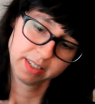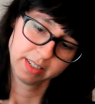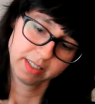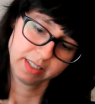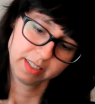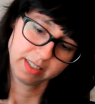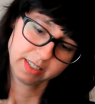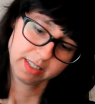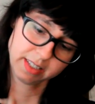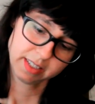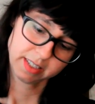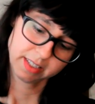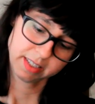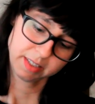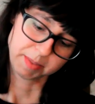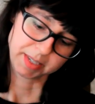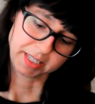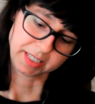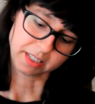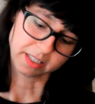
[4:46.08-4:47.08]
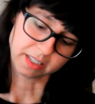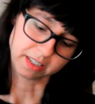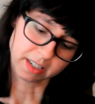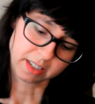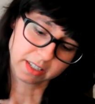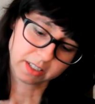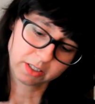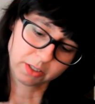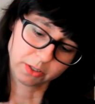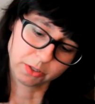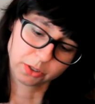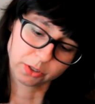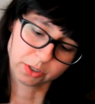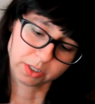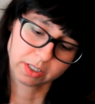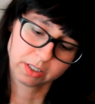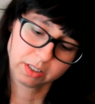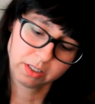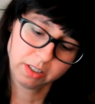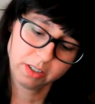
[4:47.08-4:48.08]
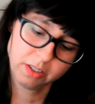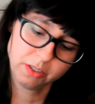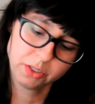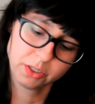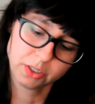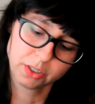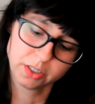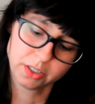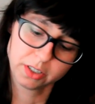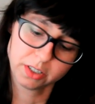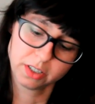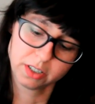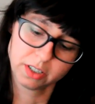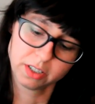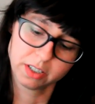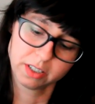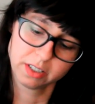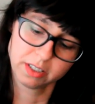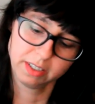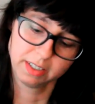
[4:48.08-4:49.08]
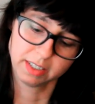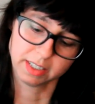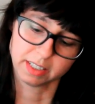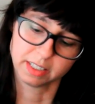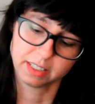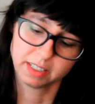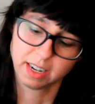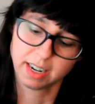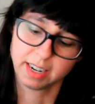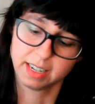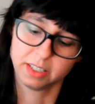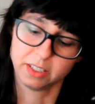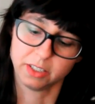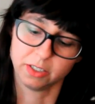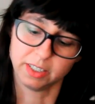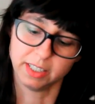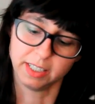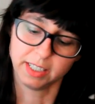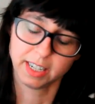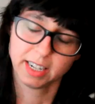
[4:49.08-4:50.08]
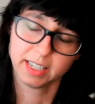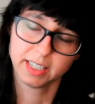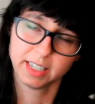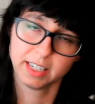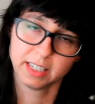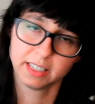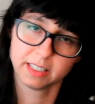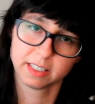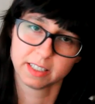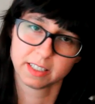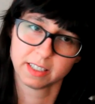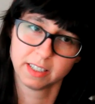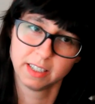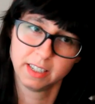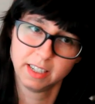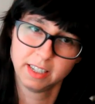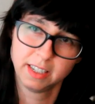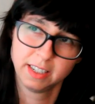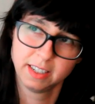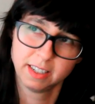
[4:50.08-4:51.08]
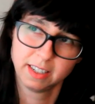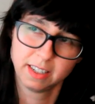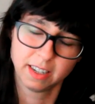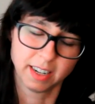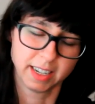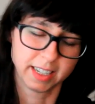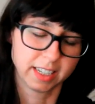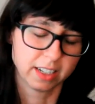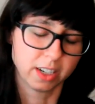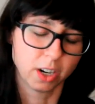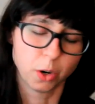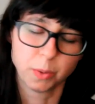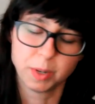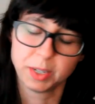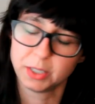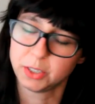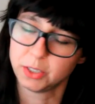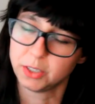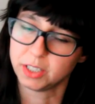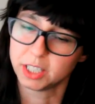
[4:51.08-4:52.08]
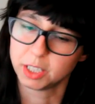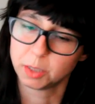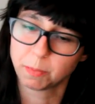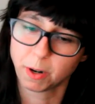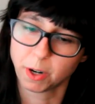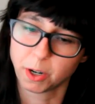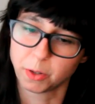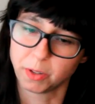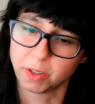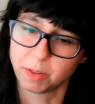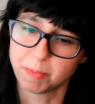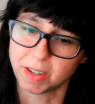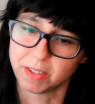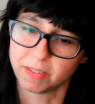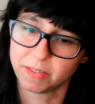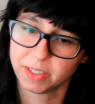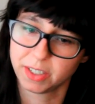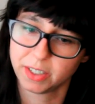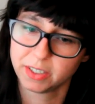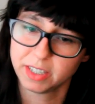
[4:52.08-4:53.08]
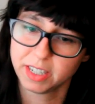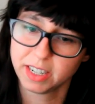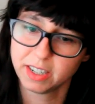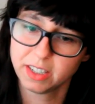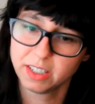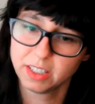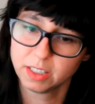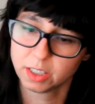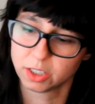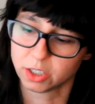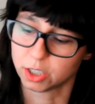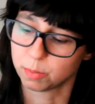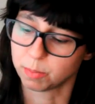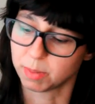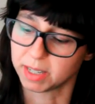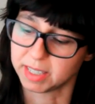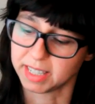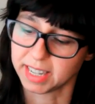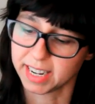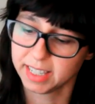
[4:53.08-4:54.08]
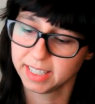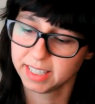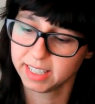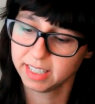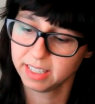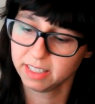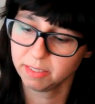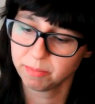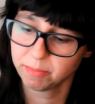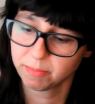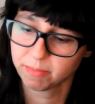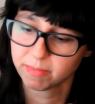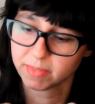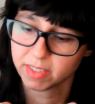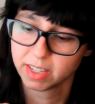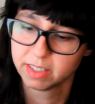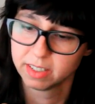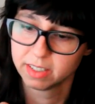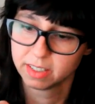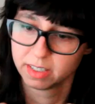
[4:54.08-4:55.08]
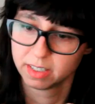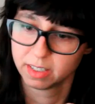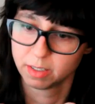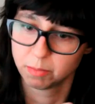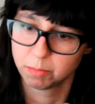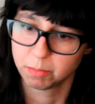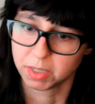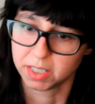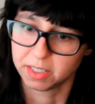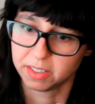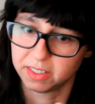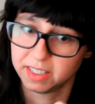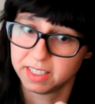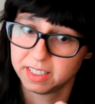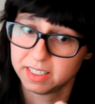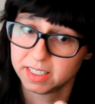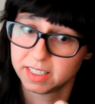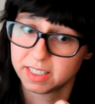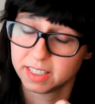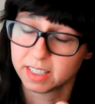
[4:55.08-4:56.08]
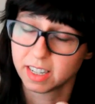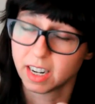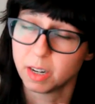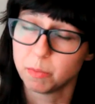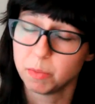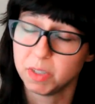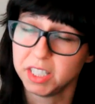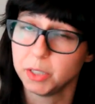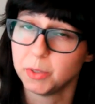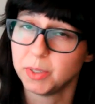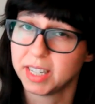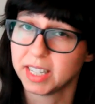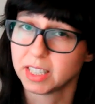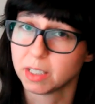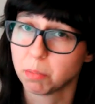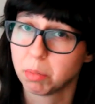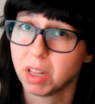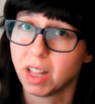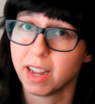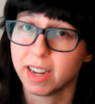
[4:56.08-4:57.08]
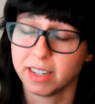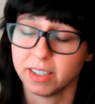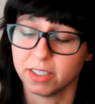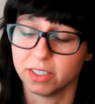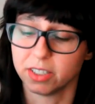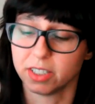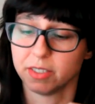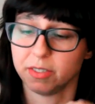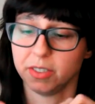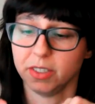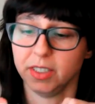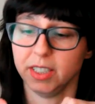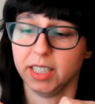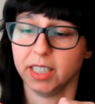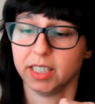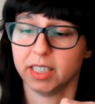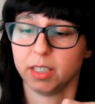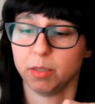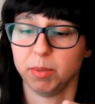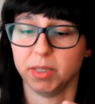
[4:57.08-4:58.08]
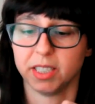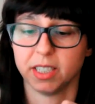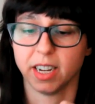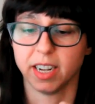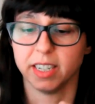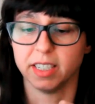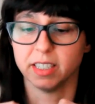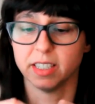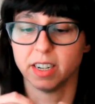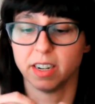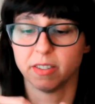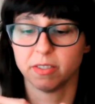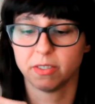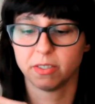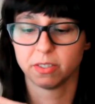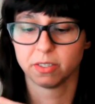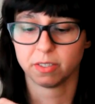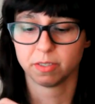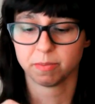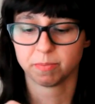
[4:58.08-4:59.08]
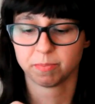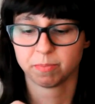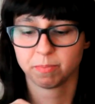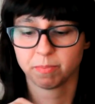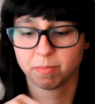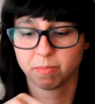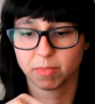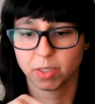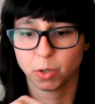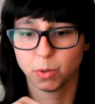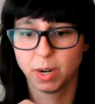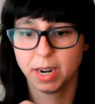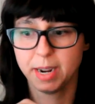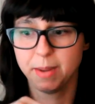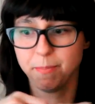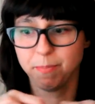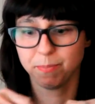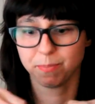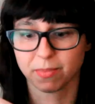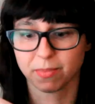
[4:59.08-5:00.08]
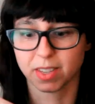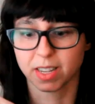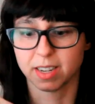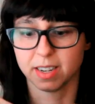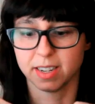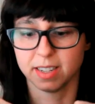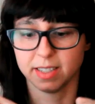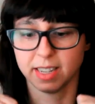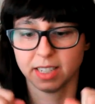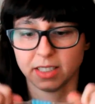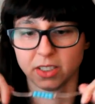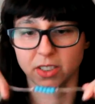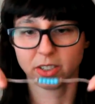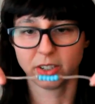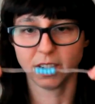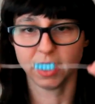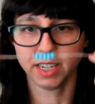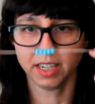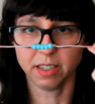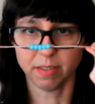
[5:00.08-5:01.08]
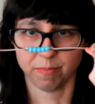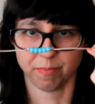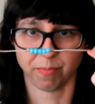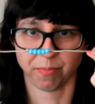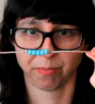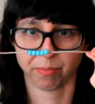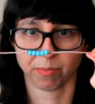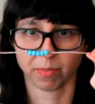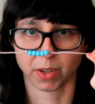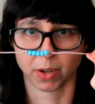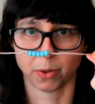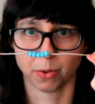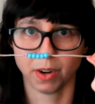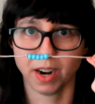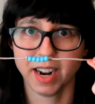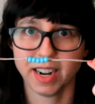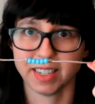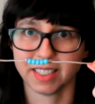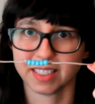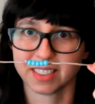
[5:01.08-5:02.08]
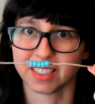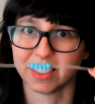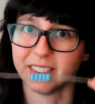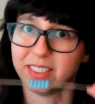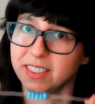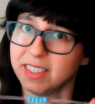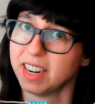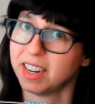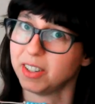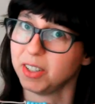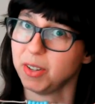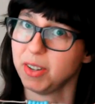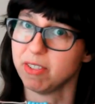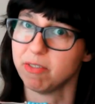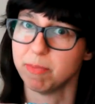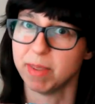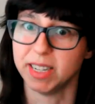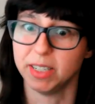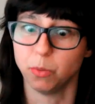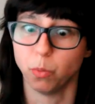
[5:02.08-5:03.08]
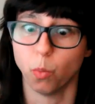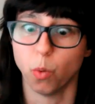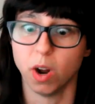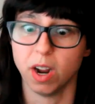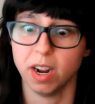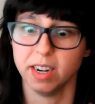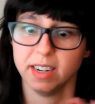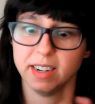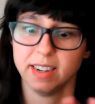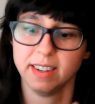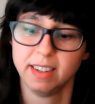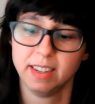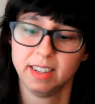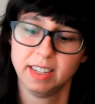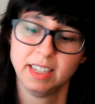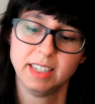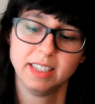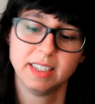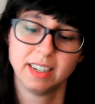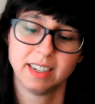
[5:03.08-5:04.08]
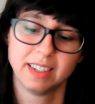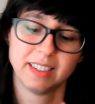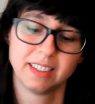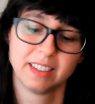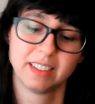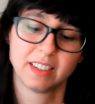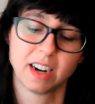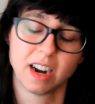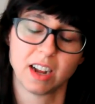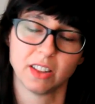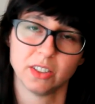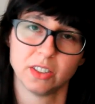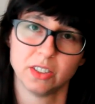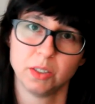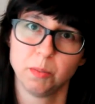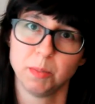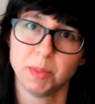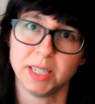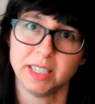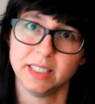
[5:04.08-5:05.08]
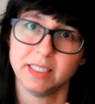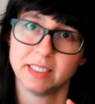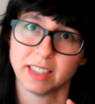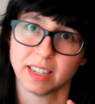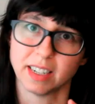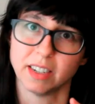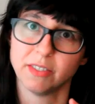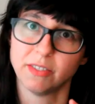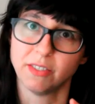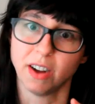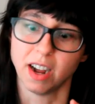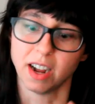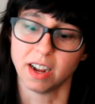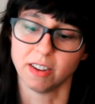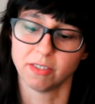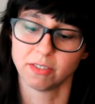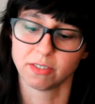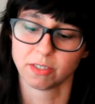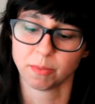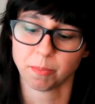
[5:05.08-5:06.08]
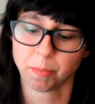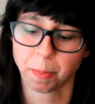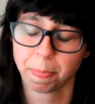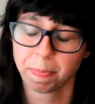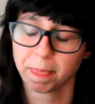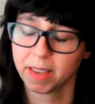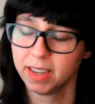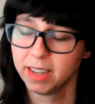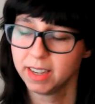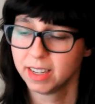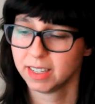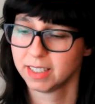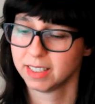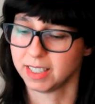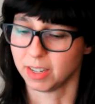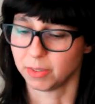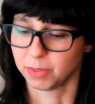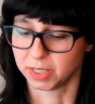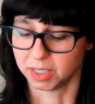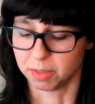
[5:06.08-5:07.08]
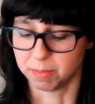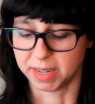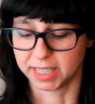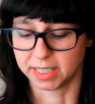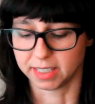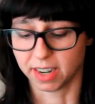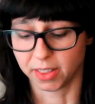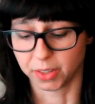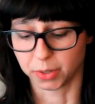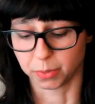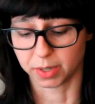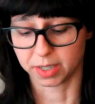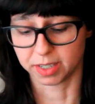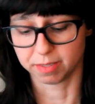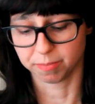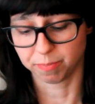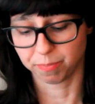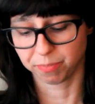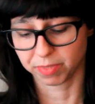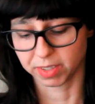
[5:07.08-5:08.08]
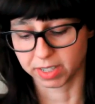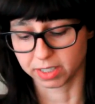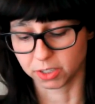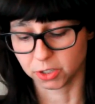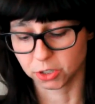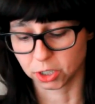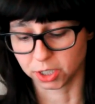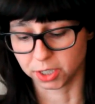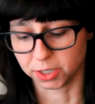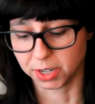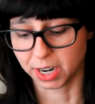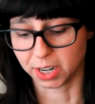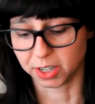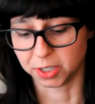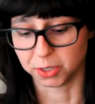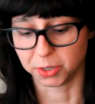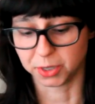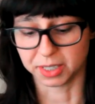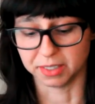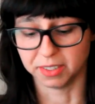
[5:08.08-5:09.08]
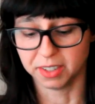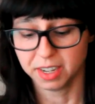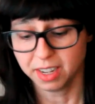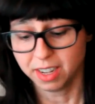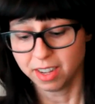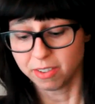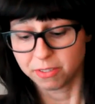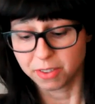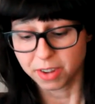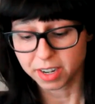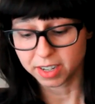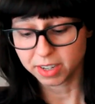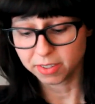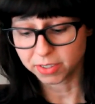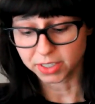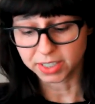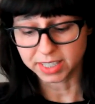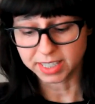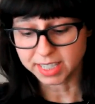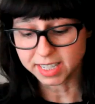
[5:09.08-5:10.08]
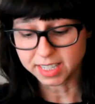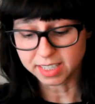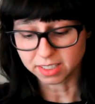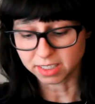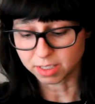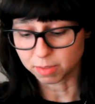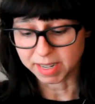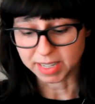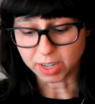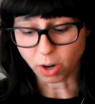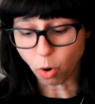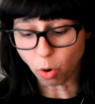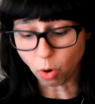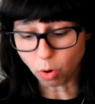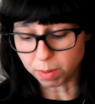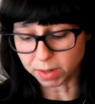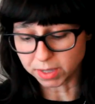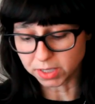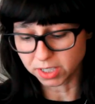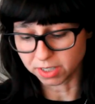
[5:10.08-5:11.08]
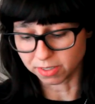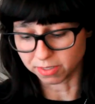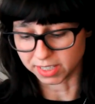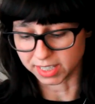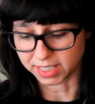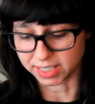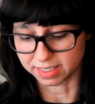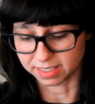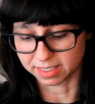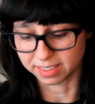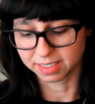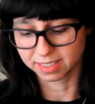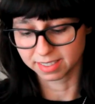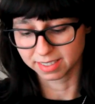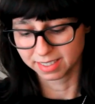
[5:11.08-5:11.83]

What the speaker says: And make the knot closer and closer, as tight as you can get it. I can always do this part with my fingernails just by yanking, but this is the time when you would get the pliers if you need it to be tight enough. Okay, and that's good. All right, so now we've made one colored bead set of 5. Now we're going to make another one, and I'll show you how you can very, very easily make a whole bunch of these.